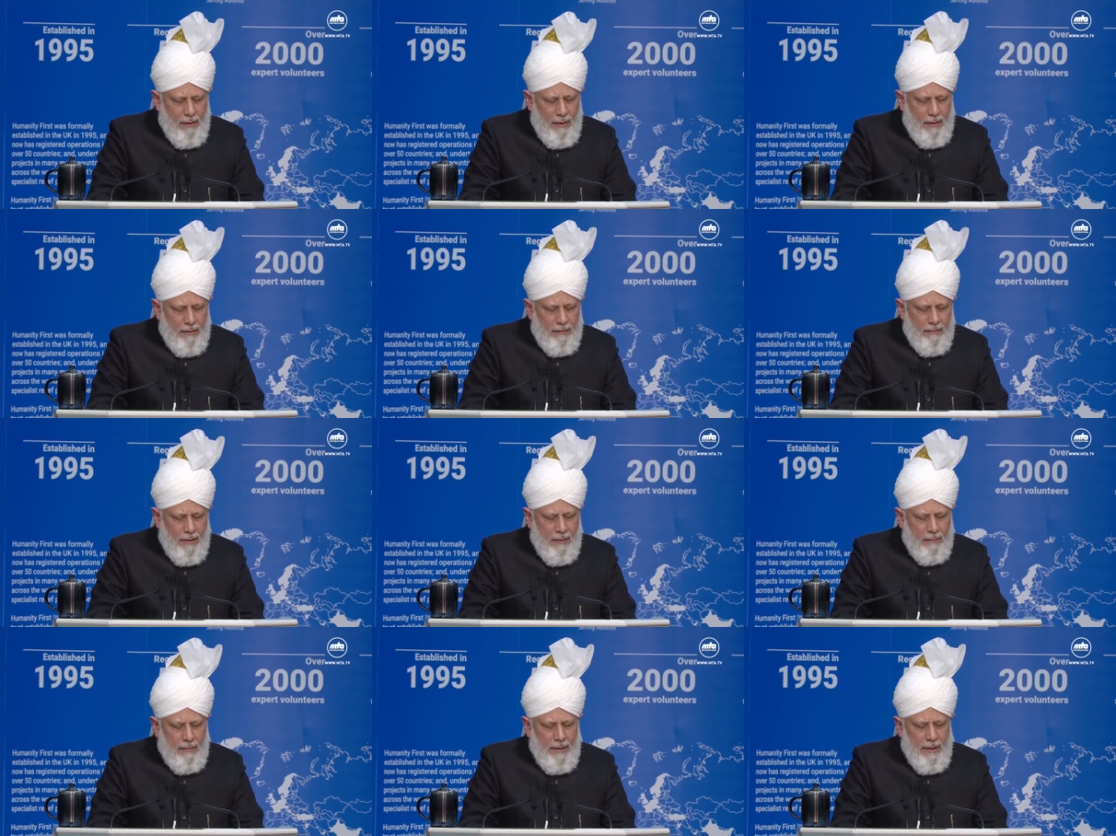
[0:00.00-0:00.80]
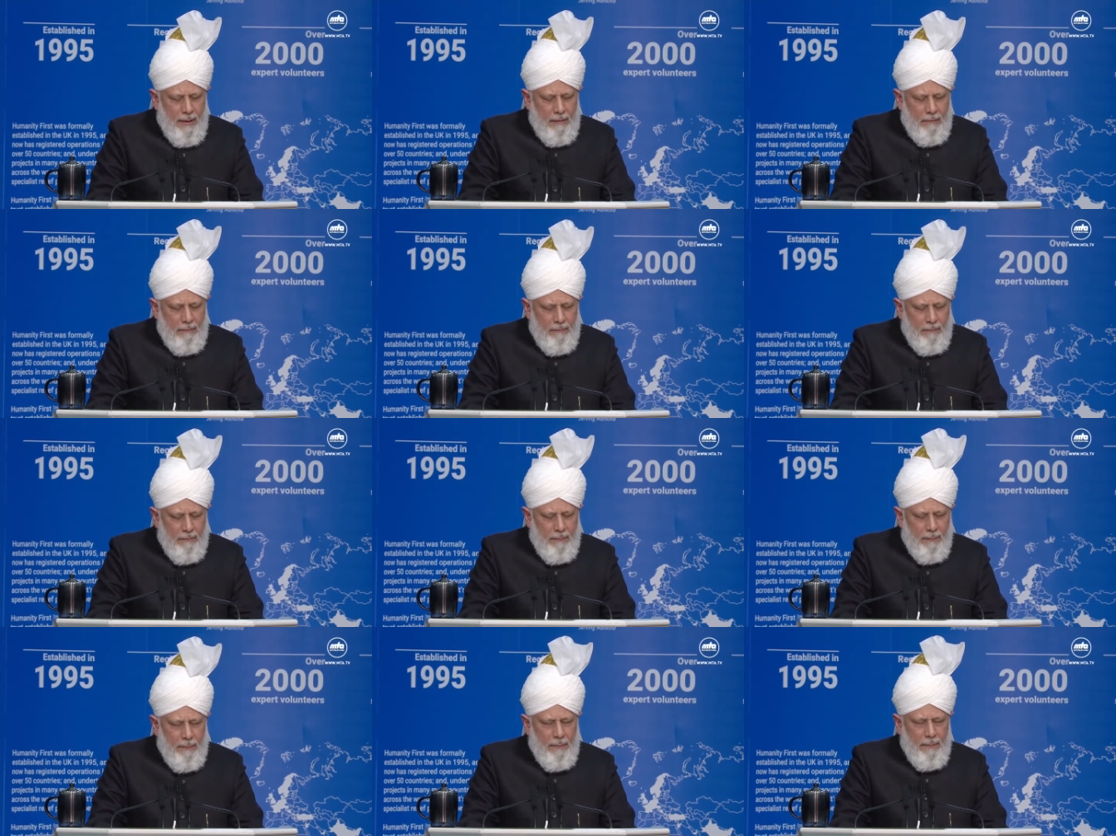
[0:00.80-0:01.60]
At the same time,
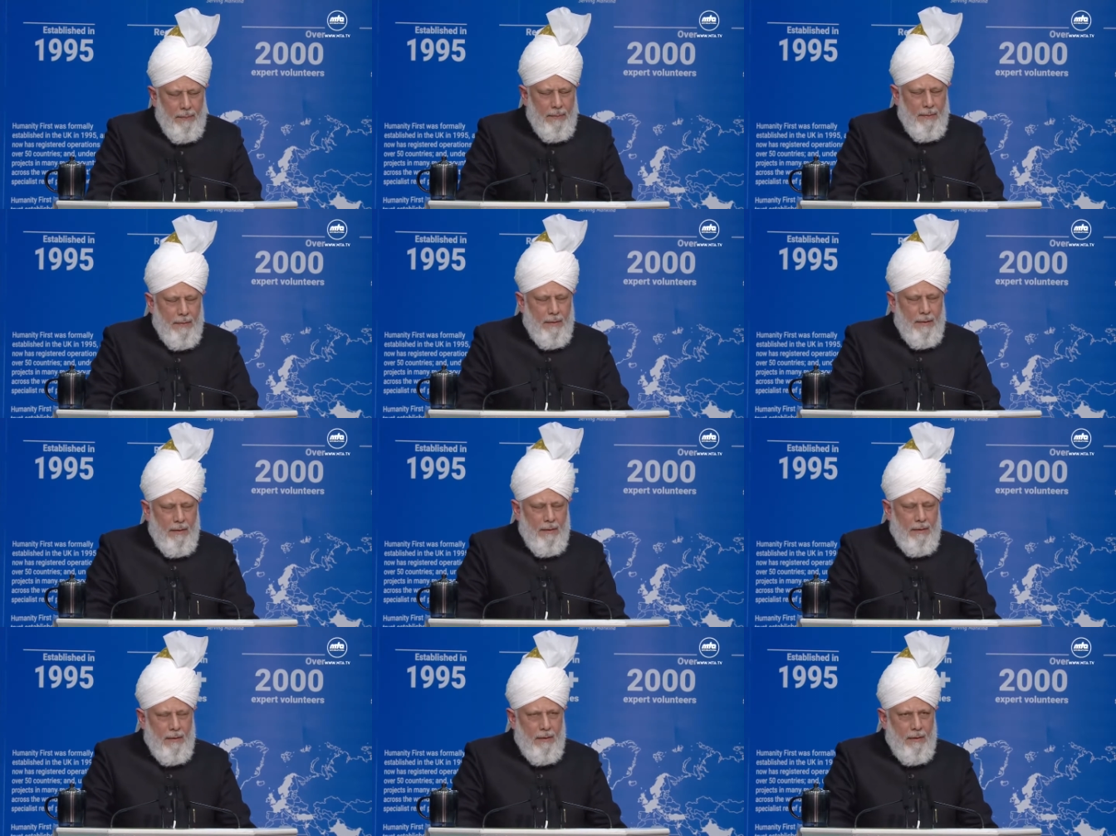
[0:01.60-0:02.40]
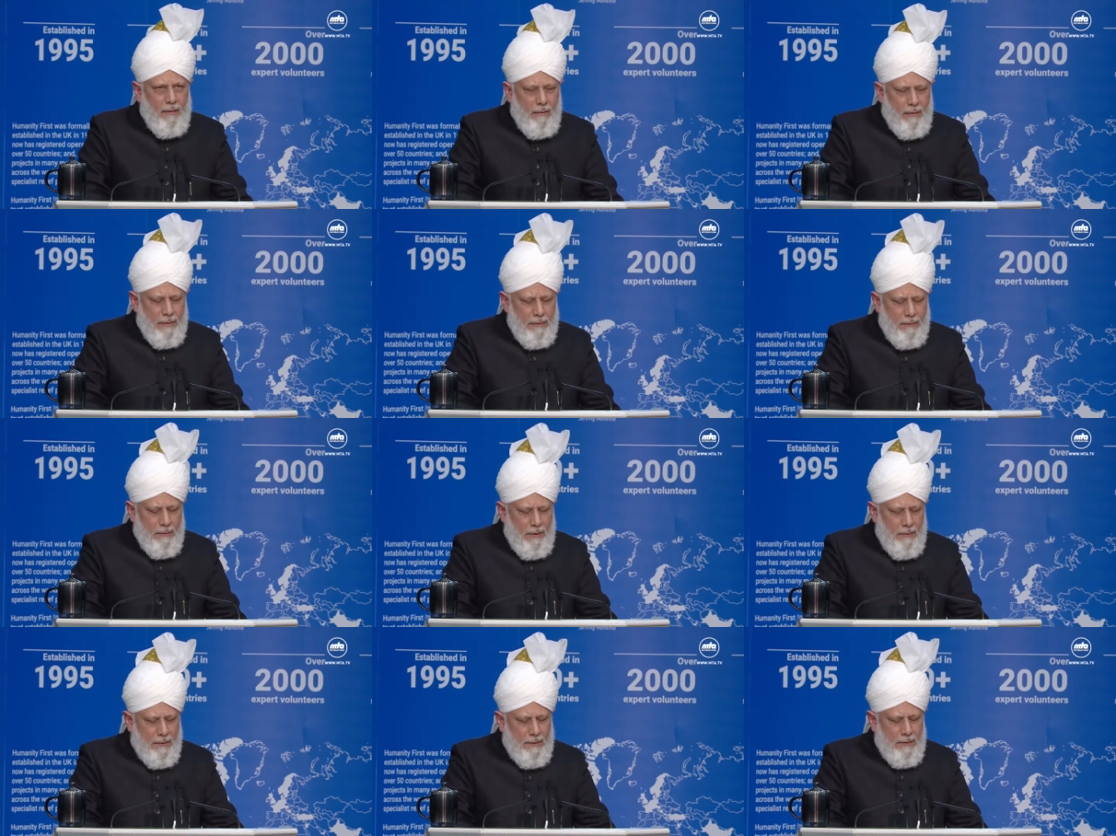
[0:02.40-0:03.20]
according to
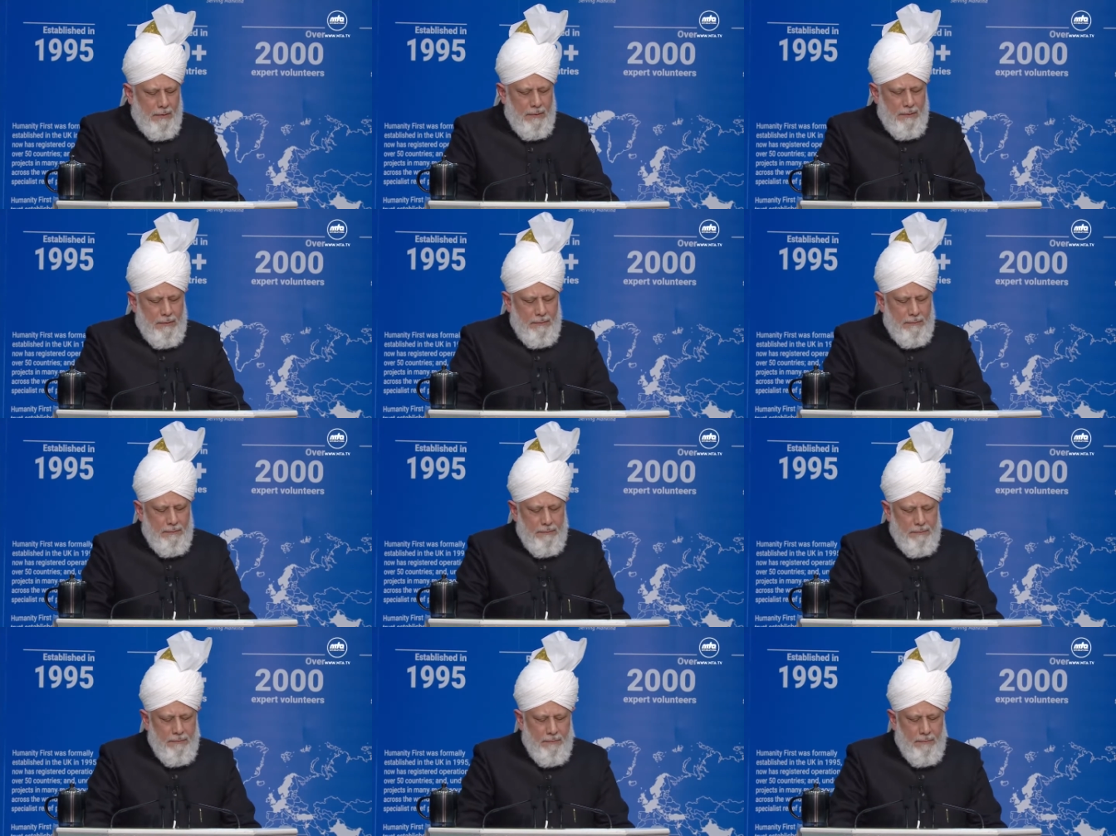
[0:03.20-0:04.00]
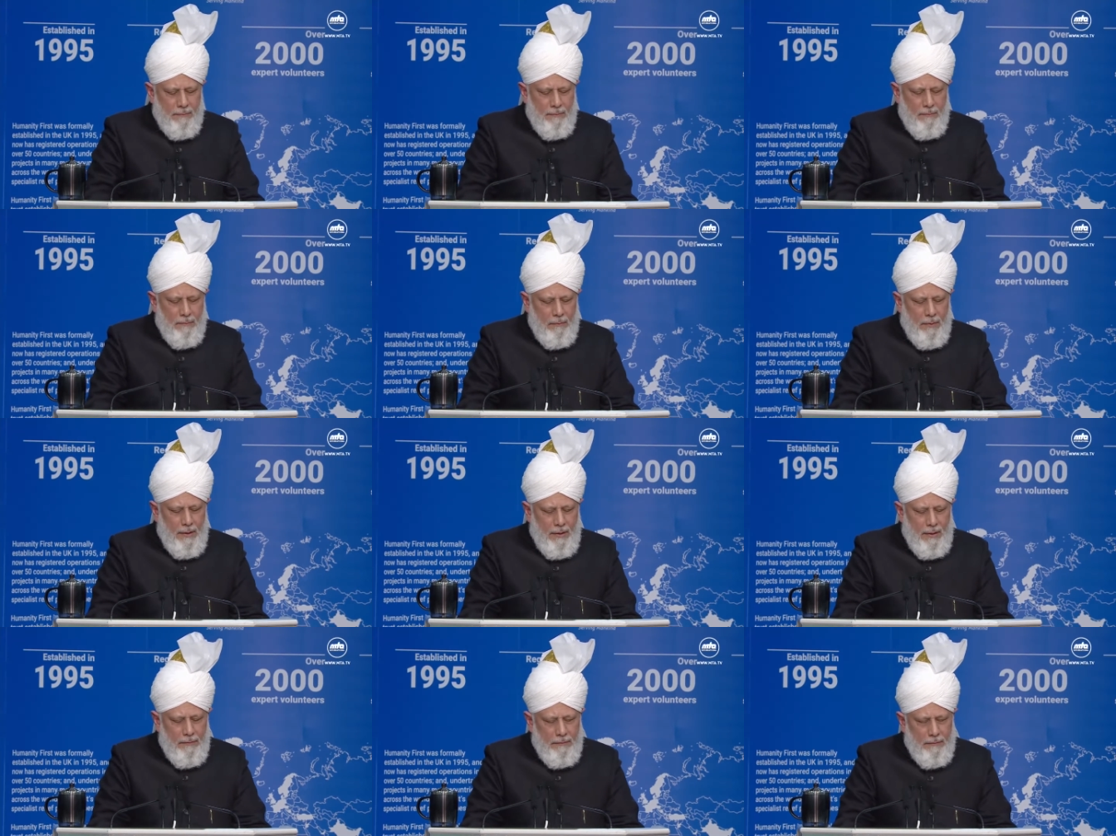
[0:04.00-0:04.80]
our
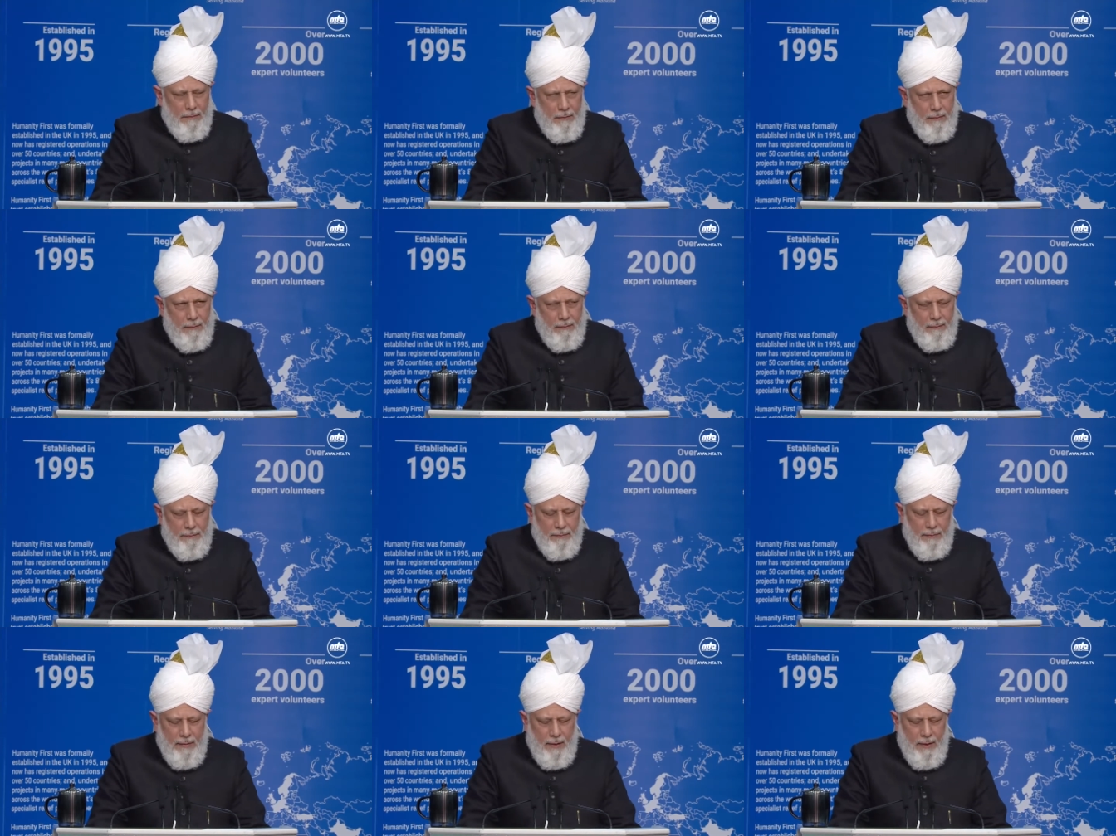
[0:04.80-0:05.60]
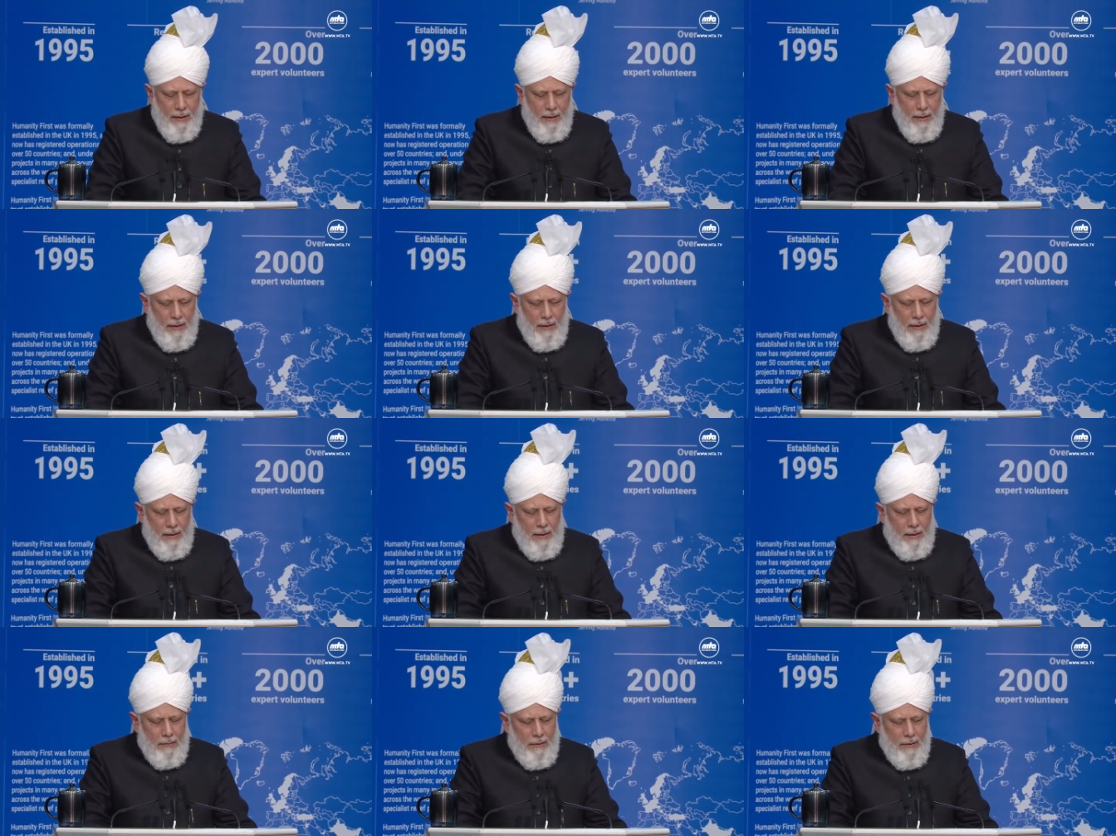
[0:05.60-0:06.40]
beliefs,
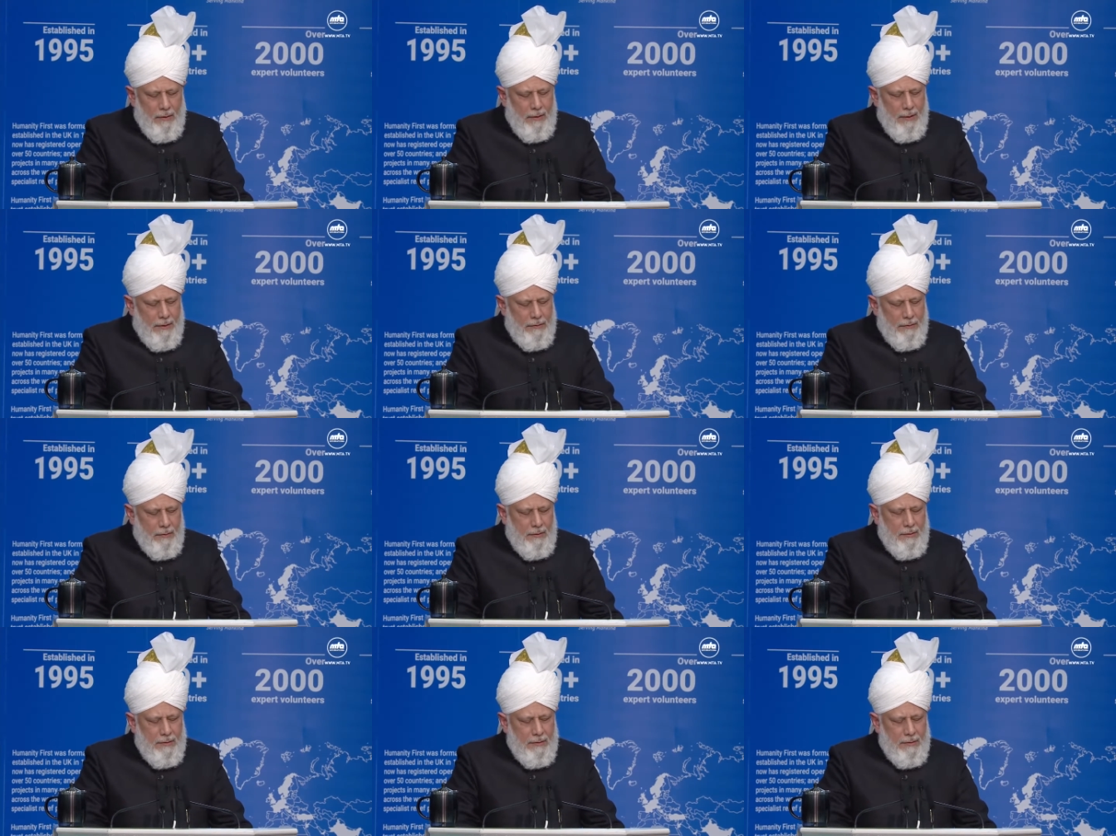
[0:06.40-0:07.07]
even the natural